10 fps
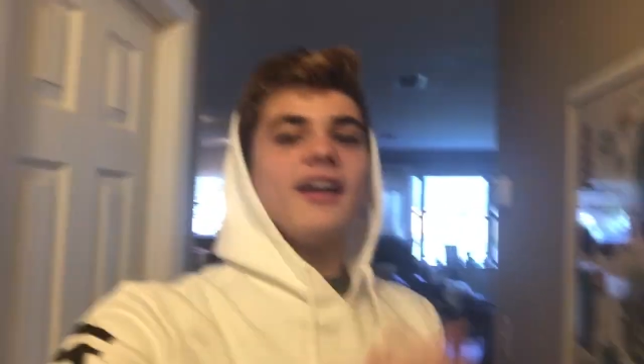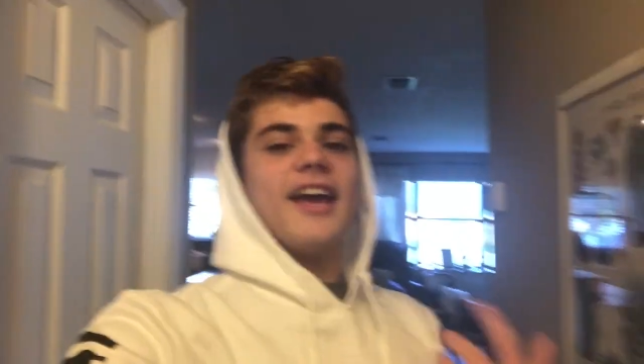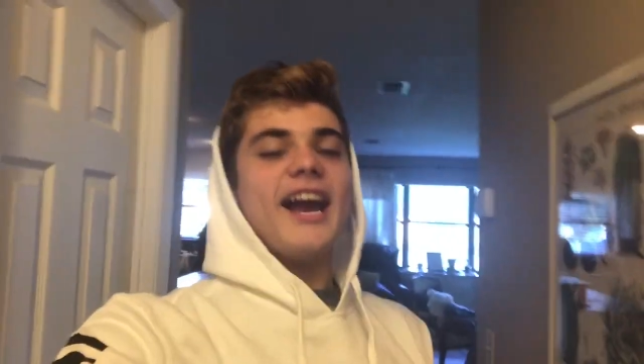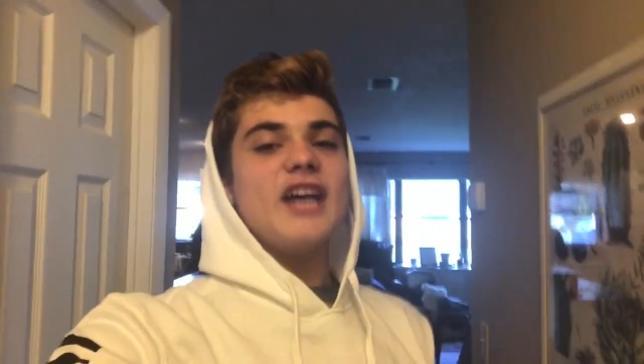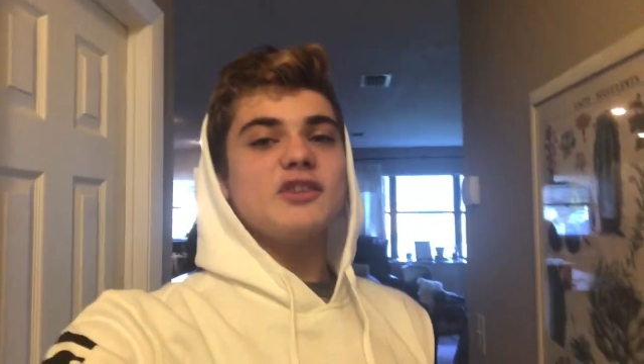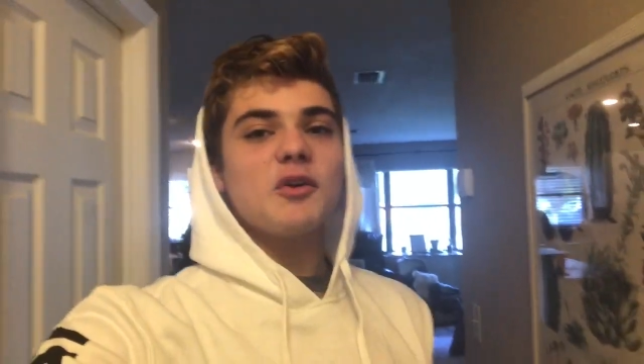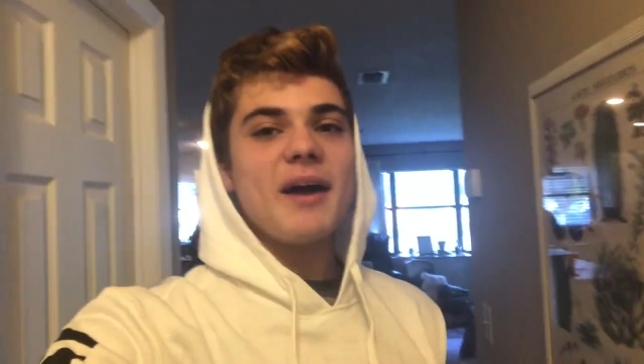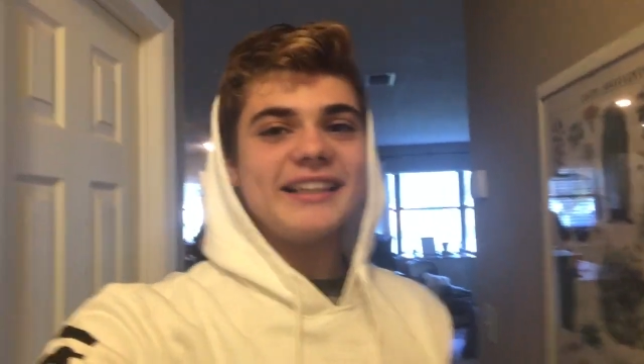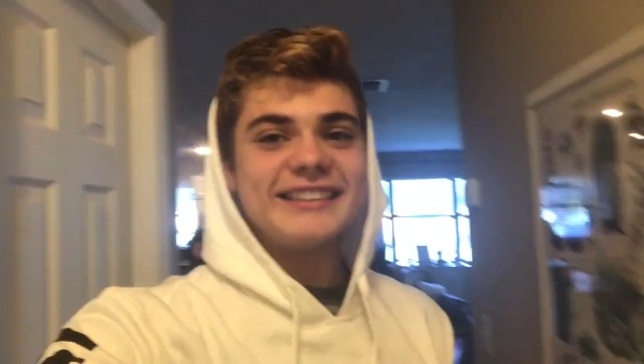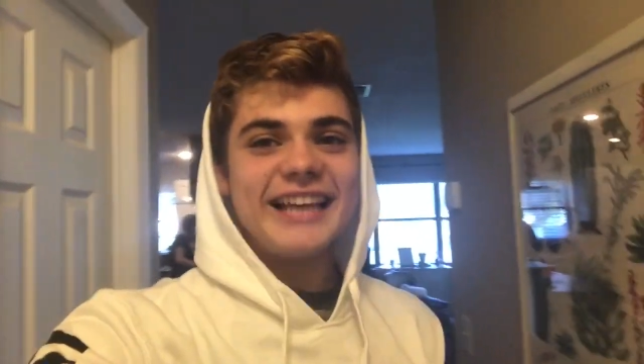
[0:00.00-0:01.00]
Hey guys, welcome
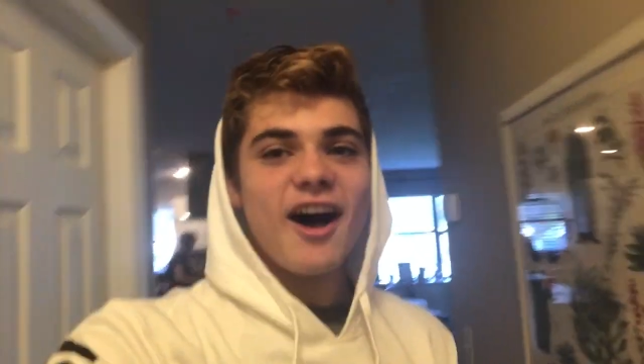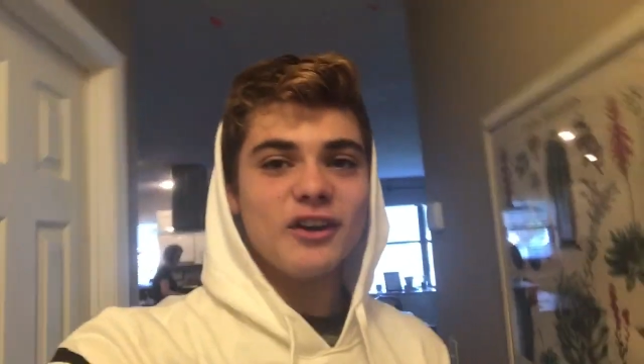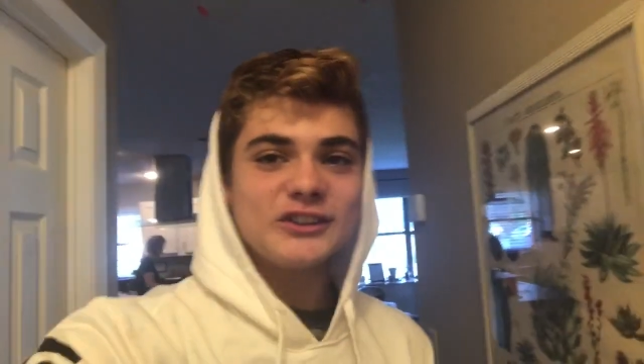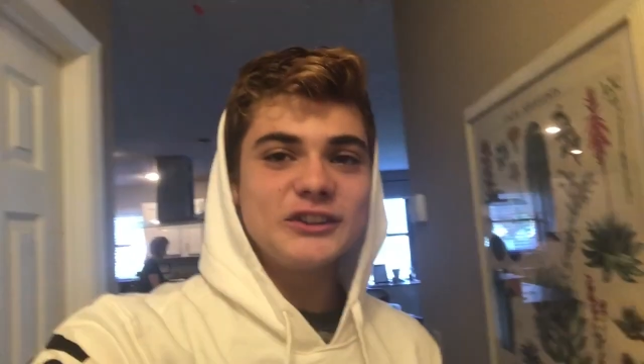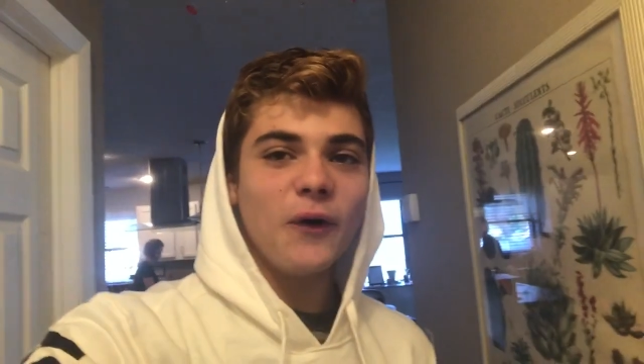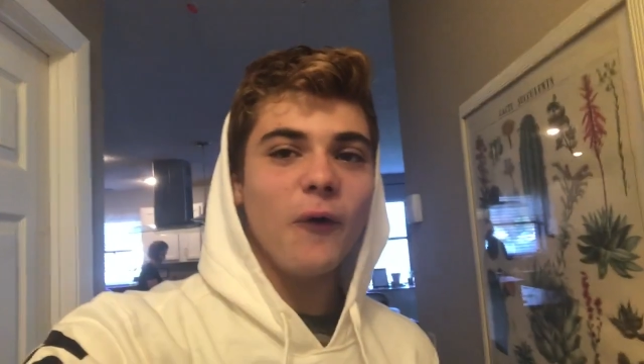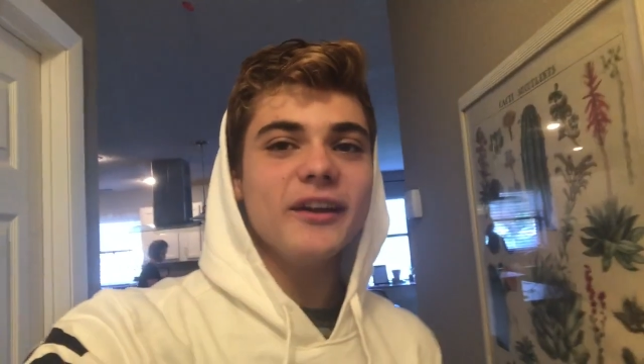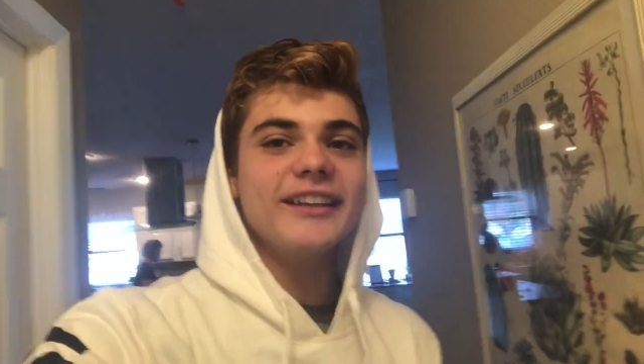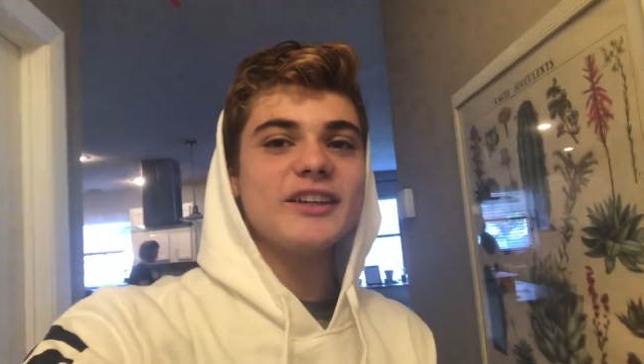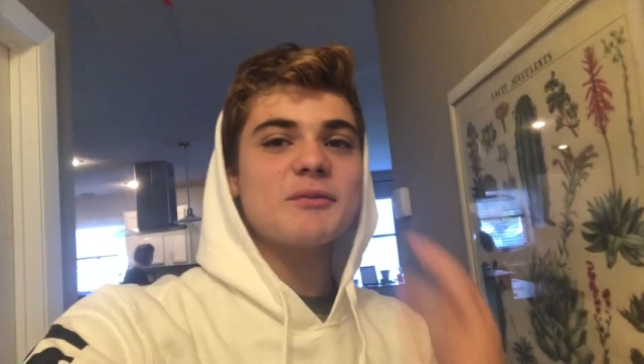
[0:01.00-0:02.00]
back to Dallas
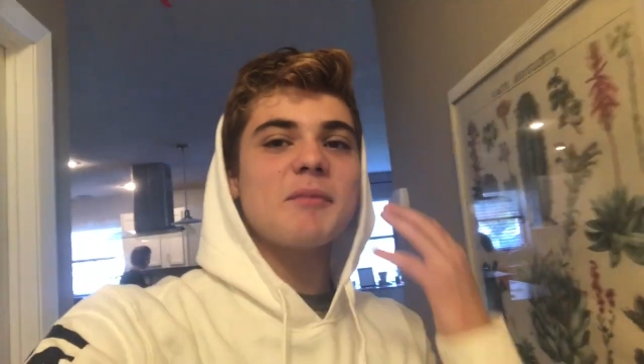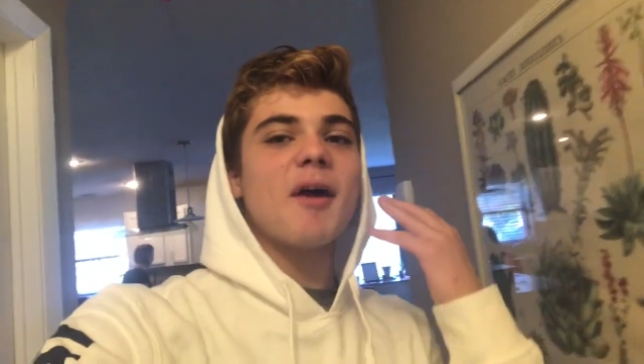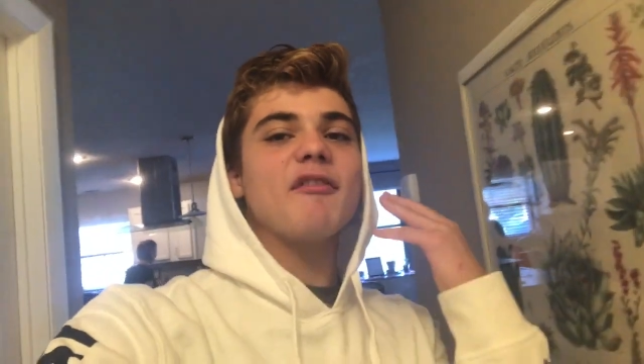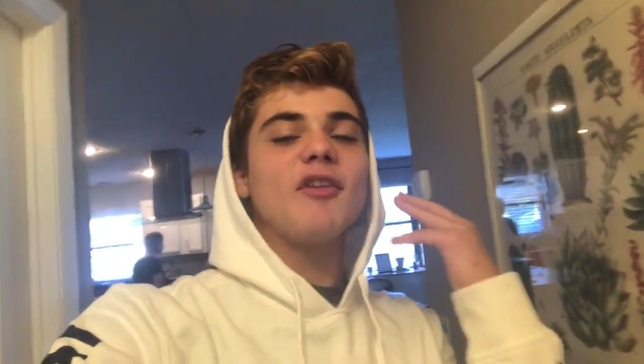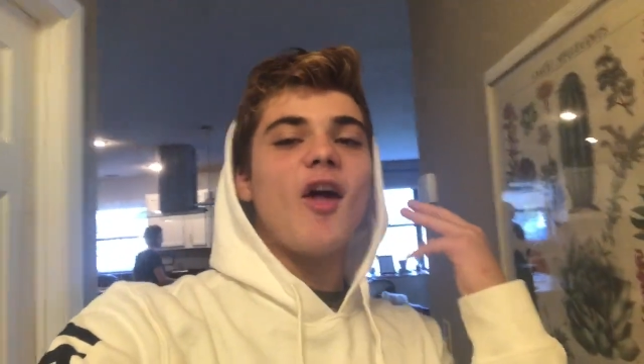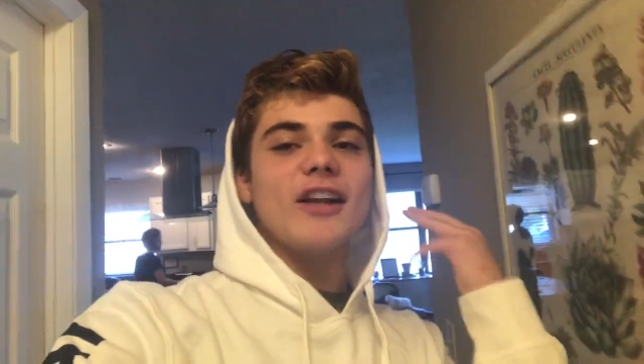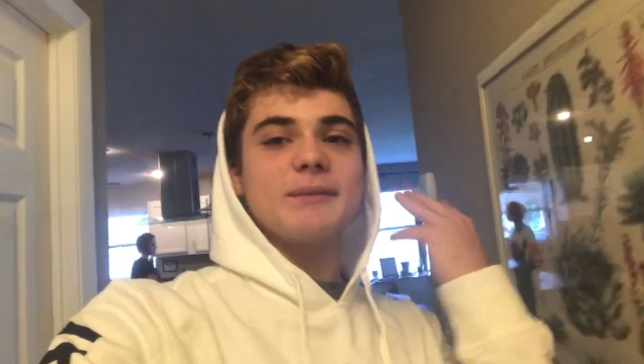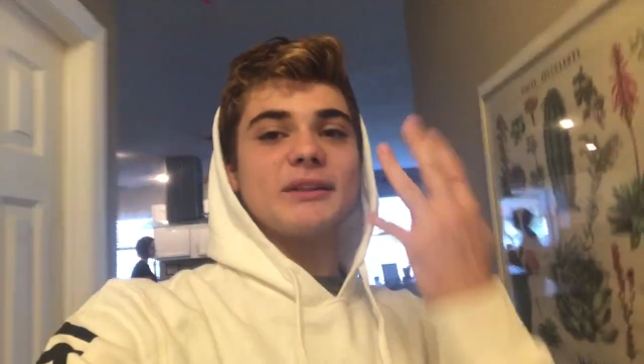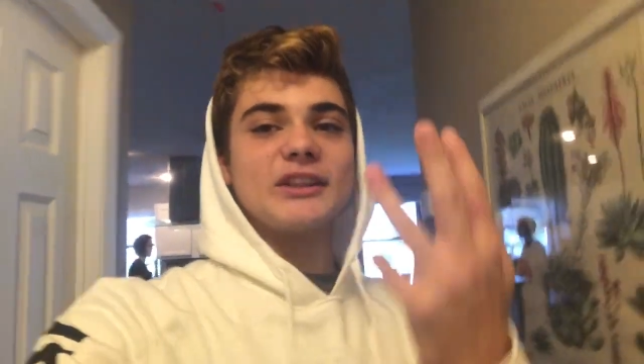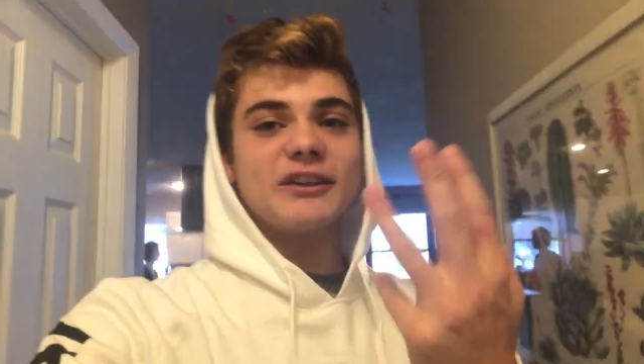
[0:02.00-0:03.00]
Dalton. This will be my vlog
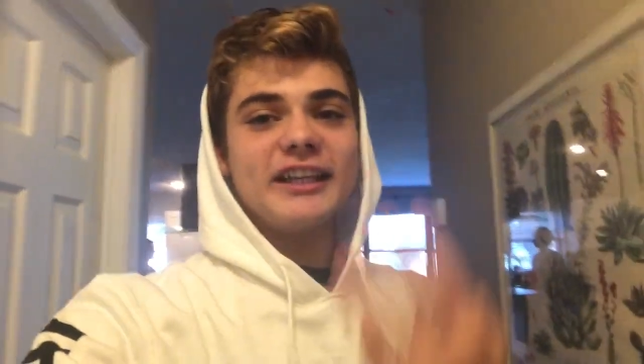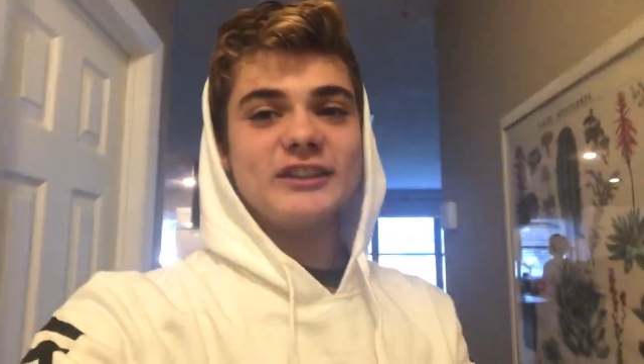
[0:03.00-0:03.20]
number three.